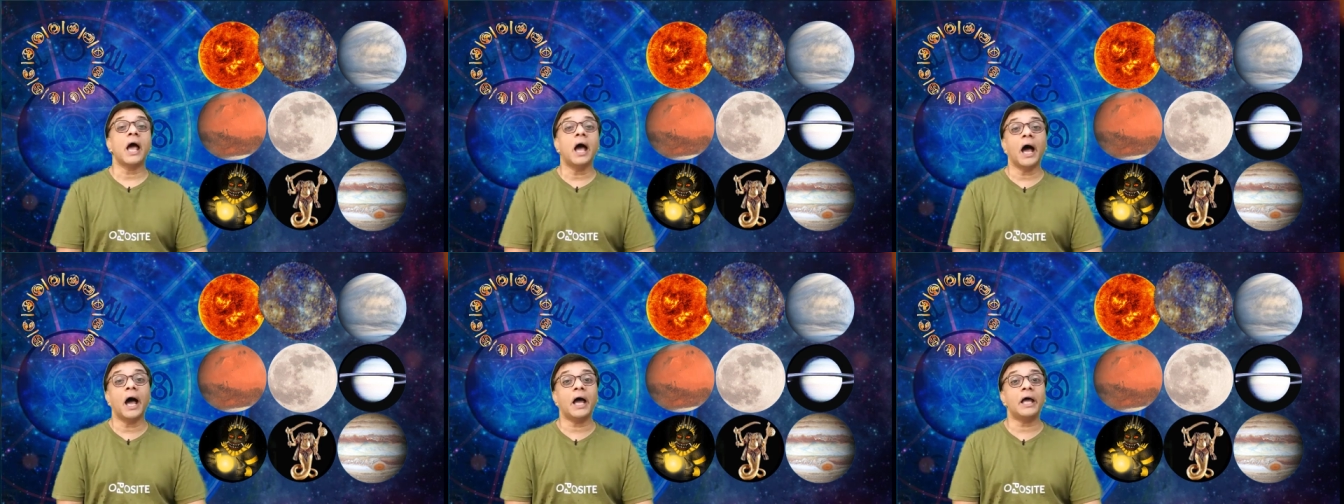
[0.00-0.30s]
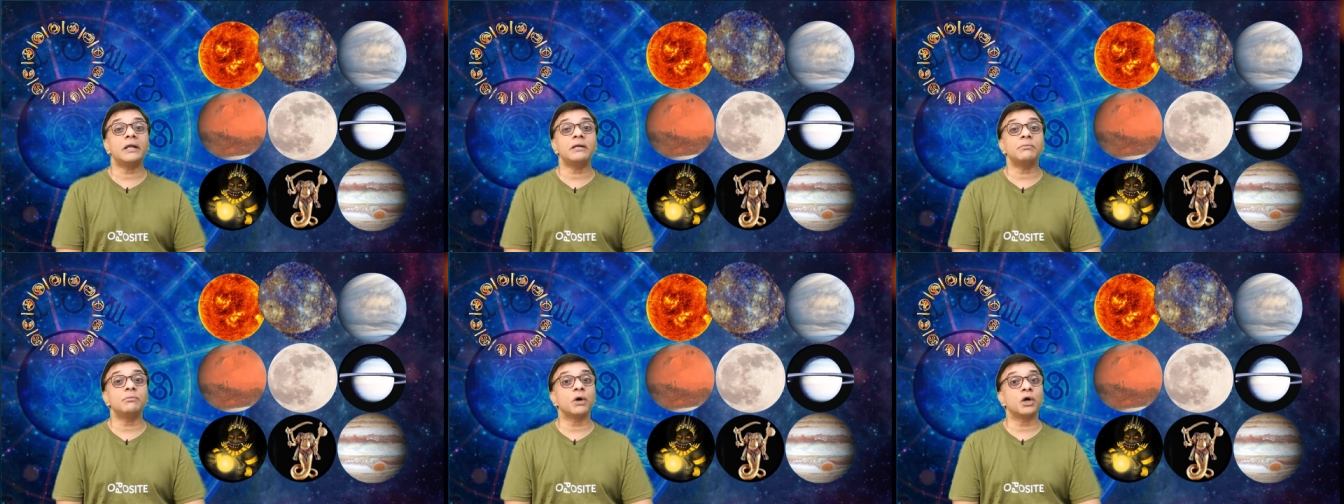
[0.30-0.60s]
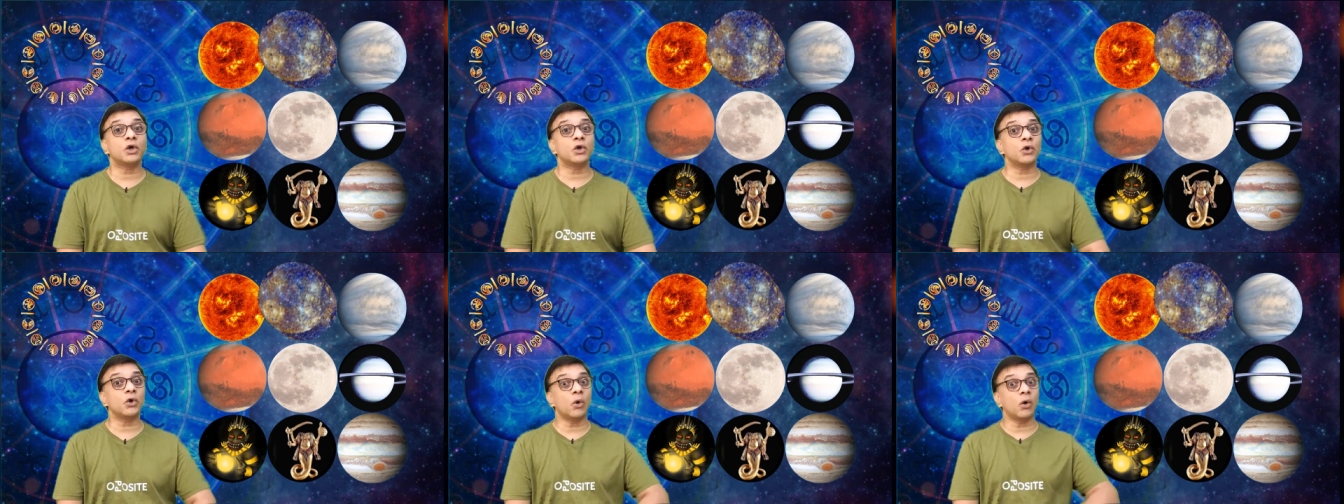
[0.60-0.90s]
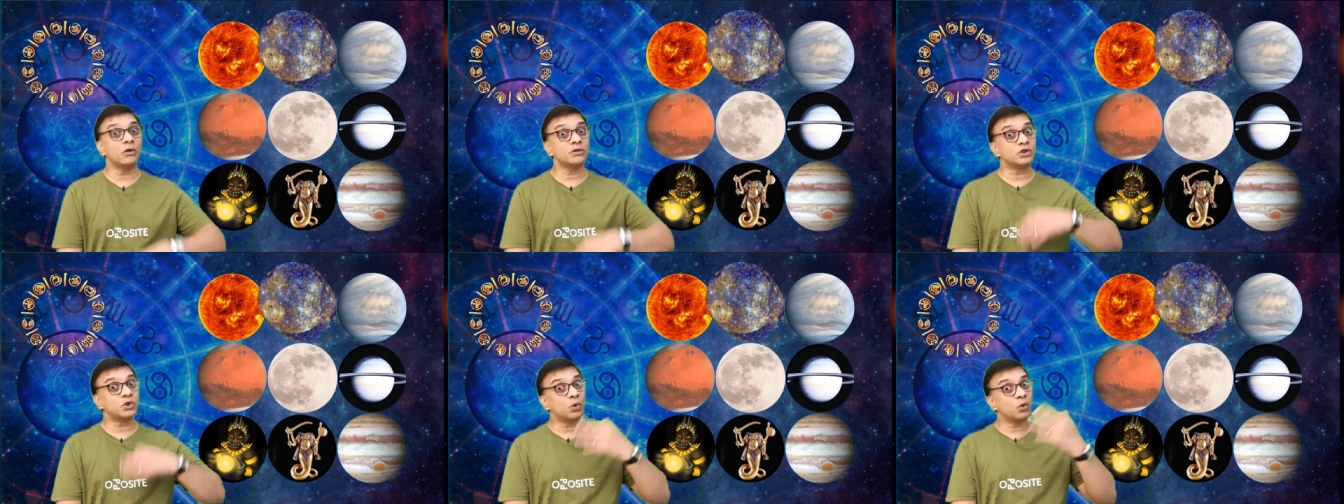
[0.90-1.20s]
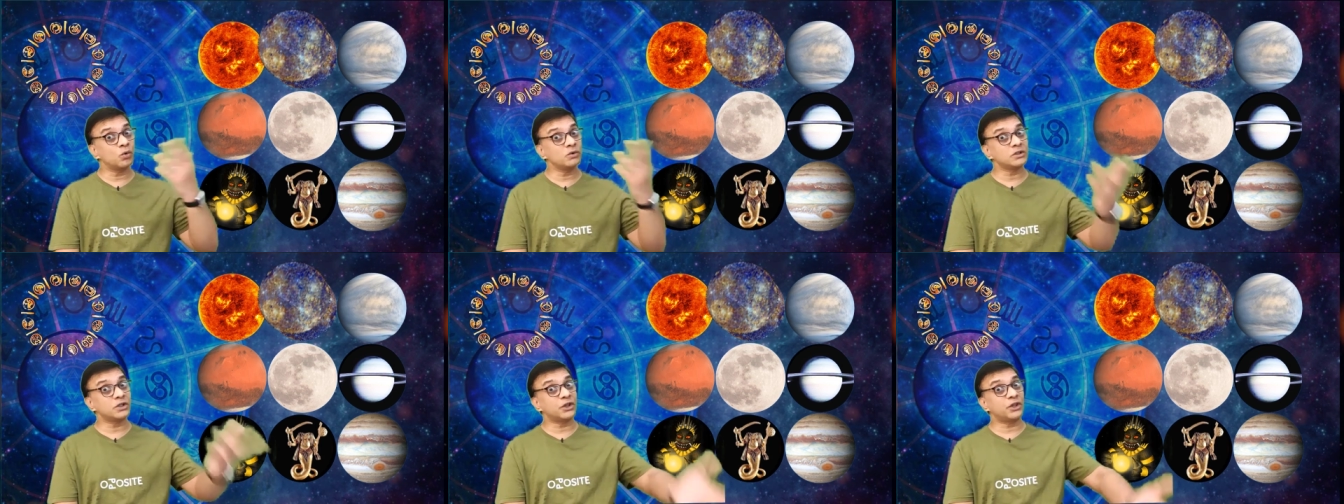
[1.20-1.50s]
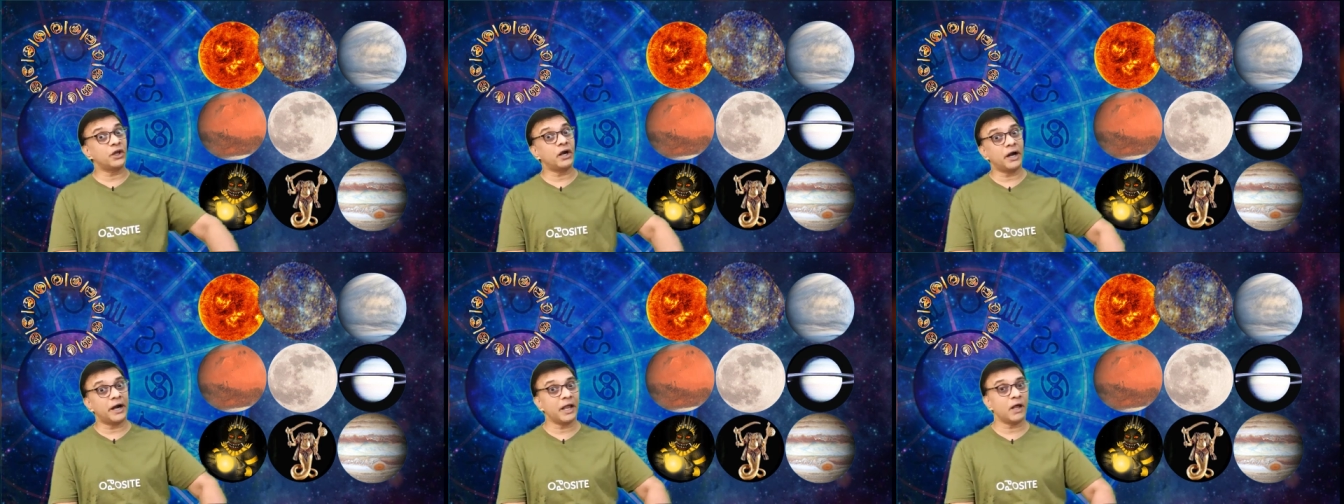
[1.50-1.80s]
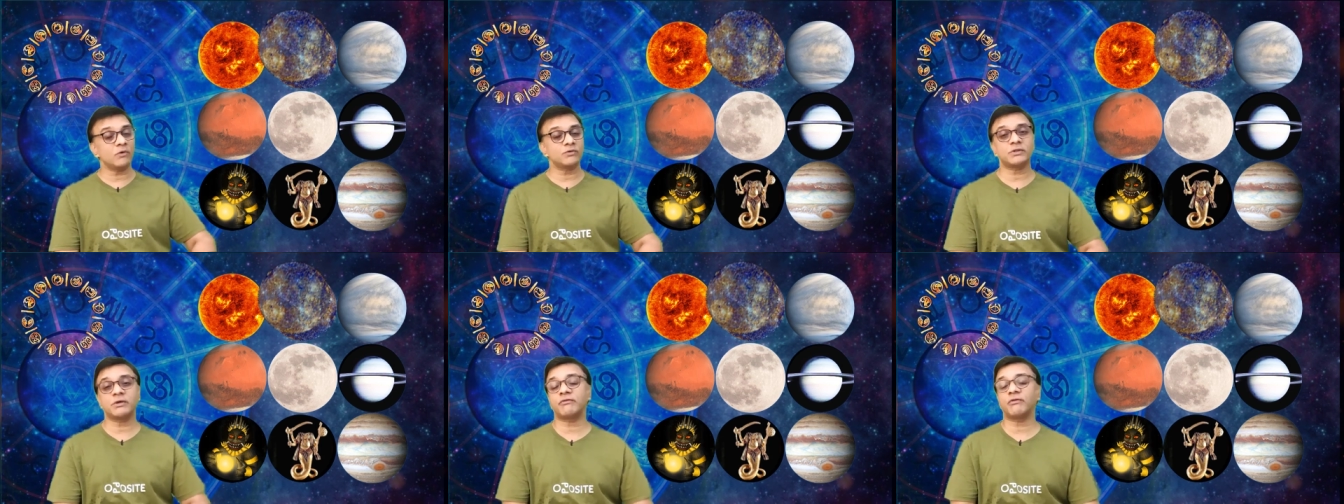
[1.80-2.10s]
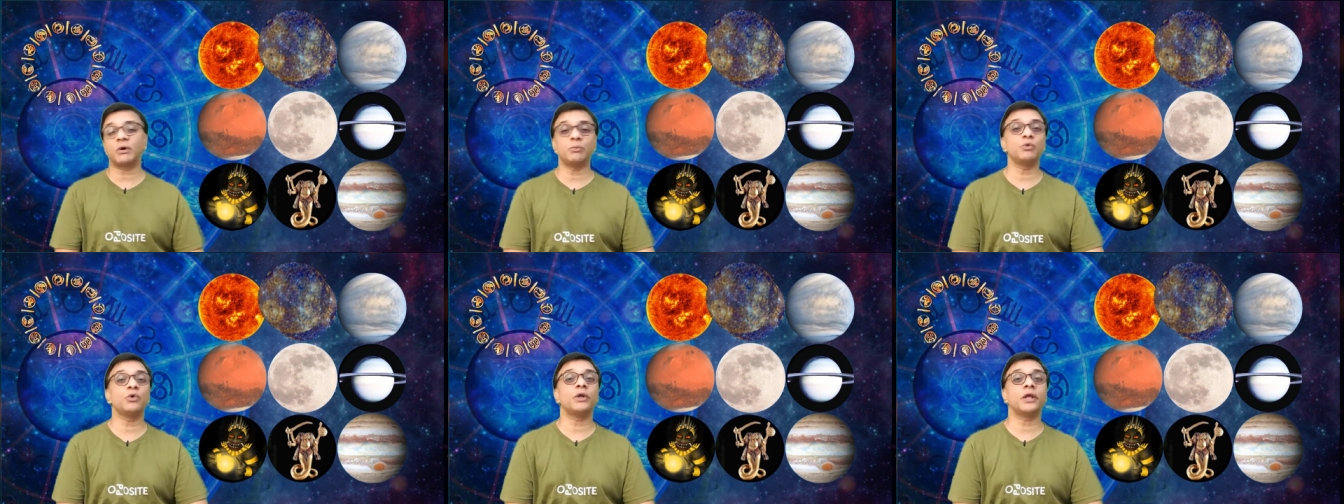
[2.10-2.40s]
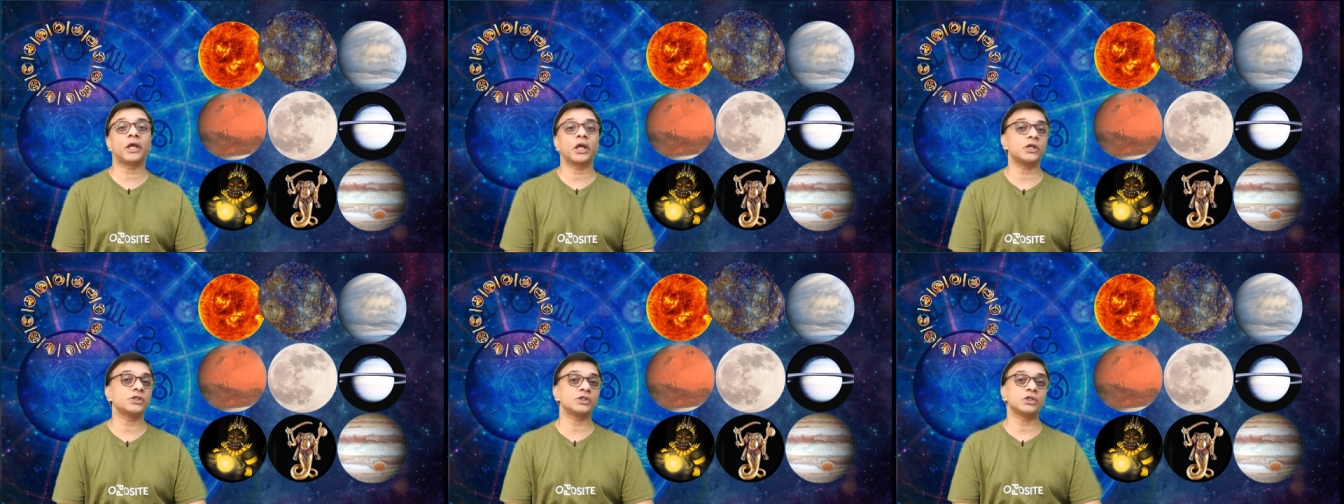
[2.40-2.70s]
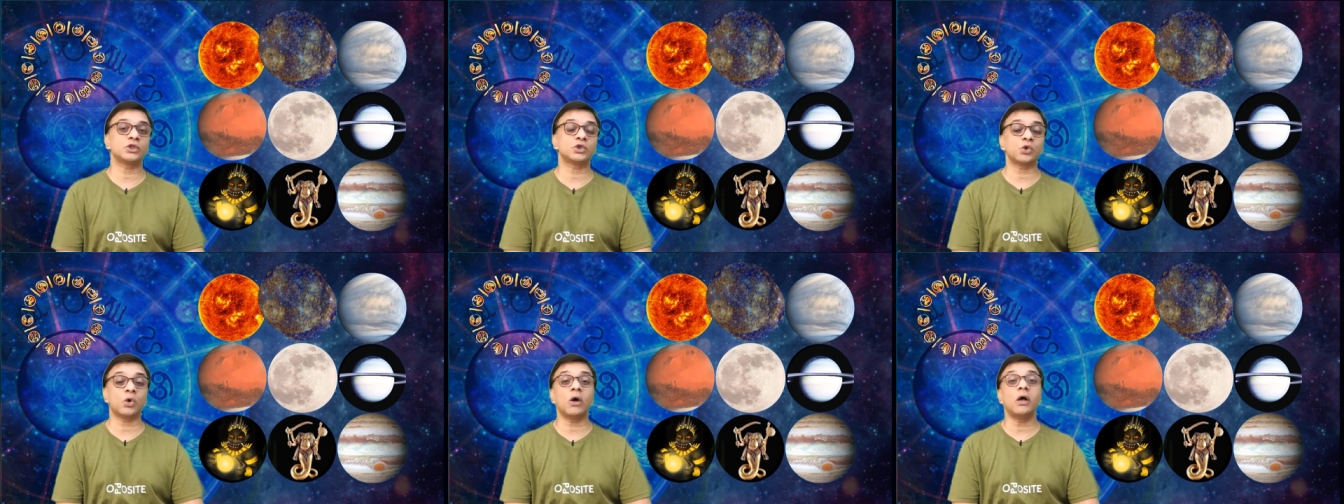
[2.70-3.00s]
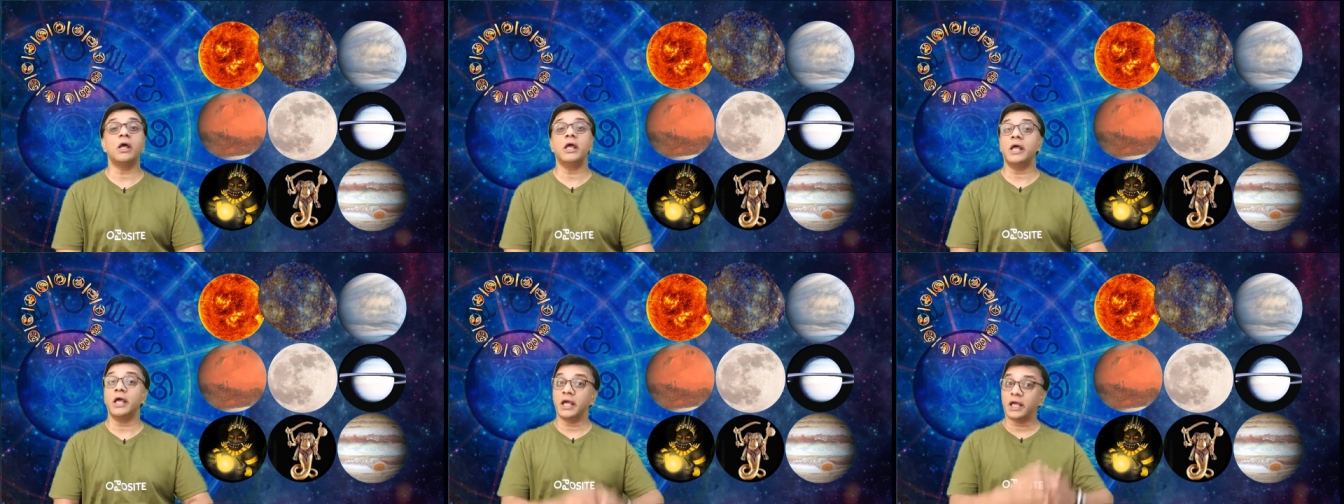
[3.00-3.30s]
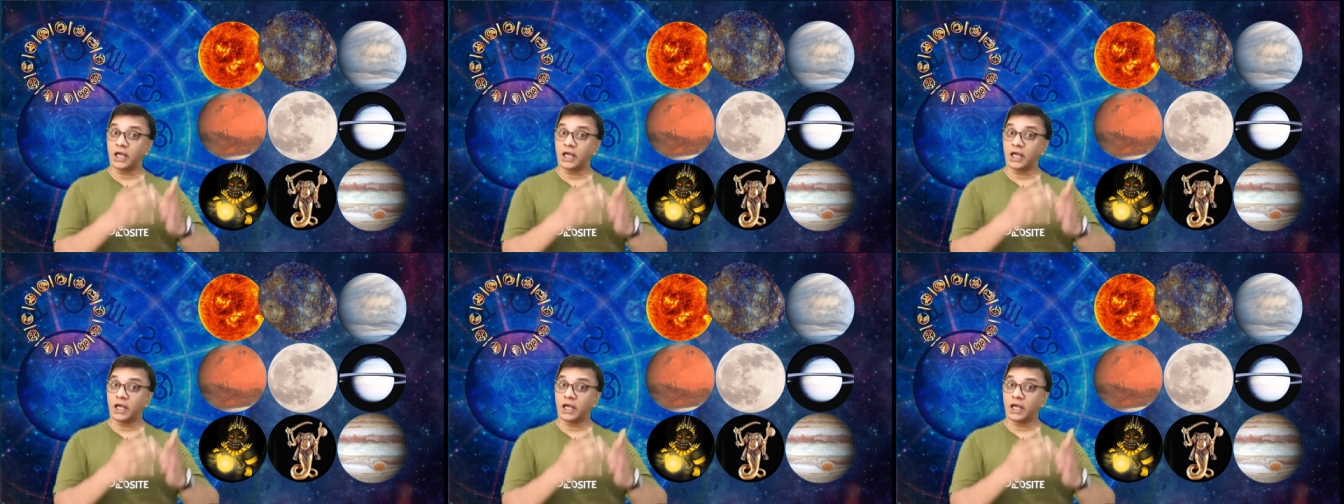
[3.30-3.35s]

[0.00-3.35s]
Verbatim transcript: and Mercury also rules the third house of communication. So